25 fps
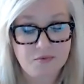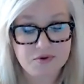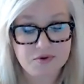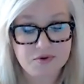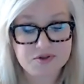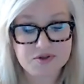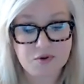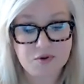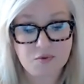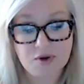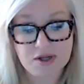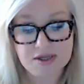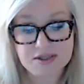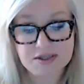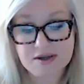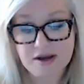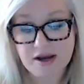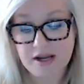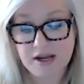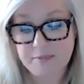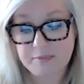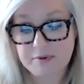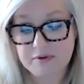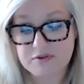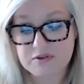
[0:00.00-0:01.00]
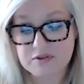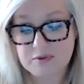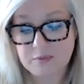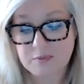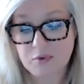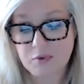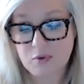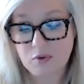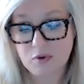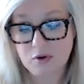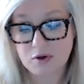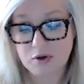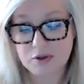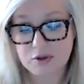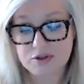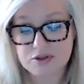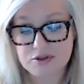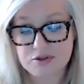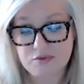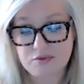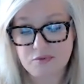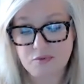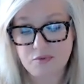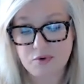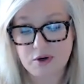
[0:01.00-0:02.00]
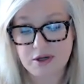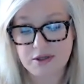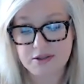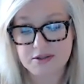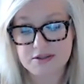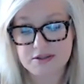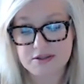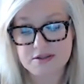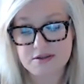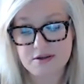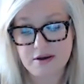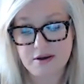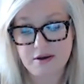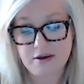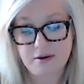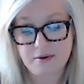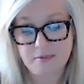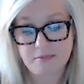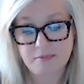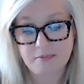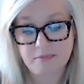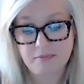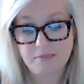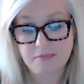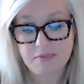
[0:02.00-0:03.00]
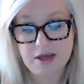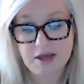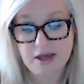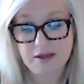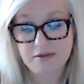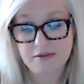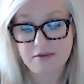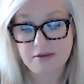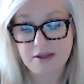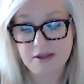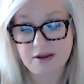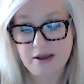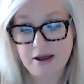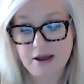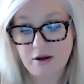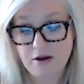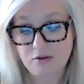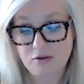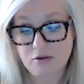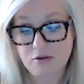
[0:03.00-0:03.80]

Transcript: So what type of support, and then how